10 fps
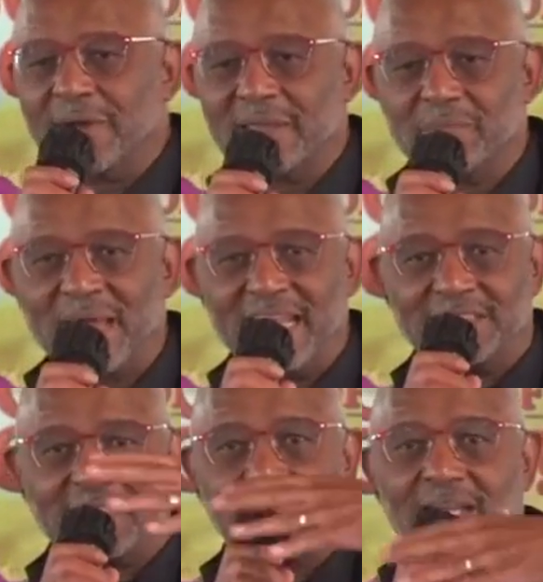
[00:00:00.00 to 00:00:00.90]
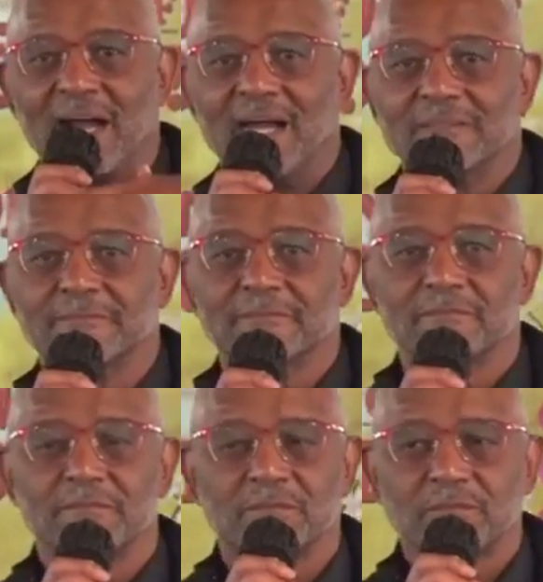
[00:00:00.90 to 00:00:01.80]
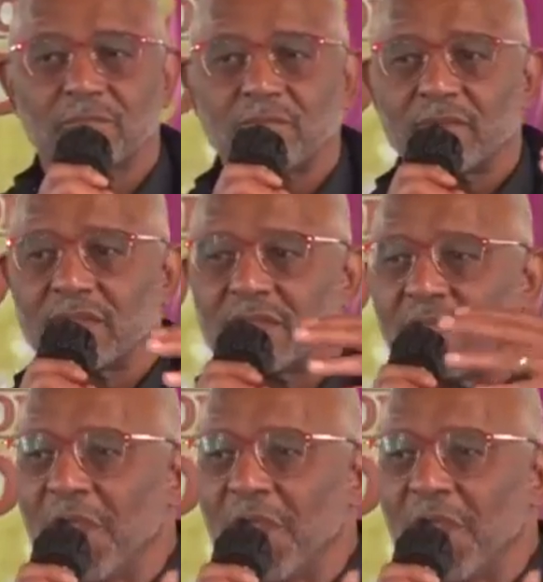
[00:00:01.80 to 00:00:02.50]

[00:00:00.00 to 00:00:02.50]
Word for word: basically on the area of